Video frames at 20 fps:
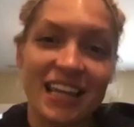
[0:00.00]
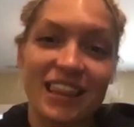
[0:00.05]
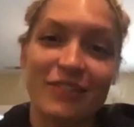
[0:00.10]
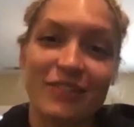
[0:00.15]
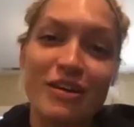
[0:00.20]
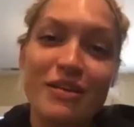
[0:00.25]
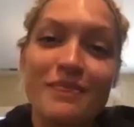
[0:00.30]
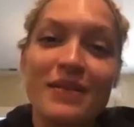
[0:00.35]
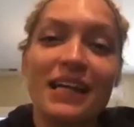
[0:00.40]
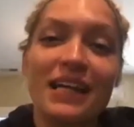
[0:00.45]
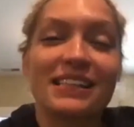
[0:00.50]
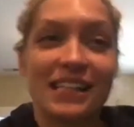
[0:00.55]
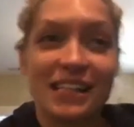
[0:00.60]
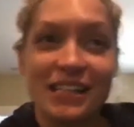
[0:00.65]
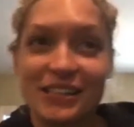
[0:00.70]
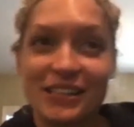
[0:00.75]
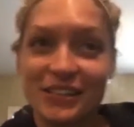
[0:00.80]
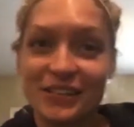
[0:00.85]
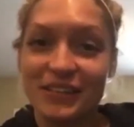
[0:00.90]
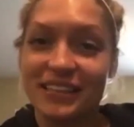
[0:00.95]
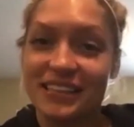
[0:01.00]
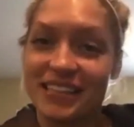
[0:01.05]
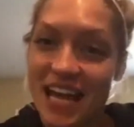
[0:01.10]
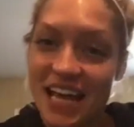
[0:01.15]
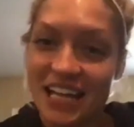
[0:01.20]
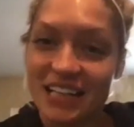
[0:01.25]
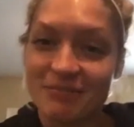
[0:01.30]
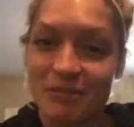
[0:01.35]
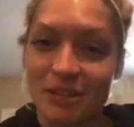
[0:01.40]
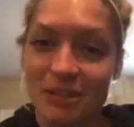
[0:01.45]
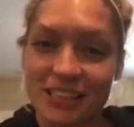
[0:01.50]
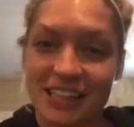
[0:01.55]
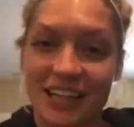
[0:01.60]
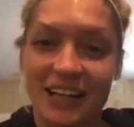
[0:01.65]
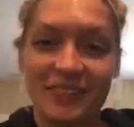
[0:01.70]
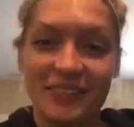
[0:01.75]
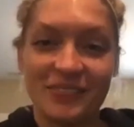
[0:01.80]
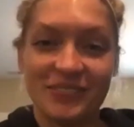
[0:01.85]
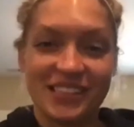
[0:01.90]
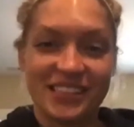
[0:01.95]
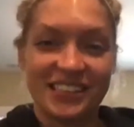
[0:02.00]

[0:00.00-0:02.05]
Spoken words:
3 minutes and then do it 10 more times.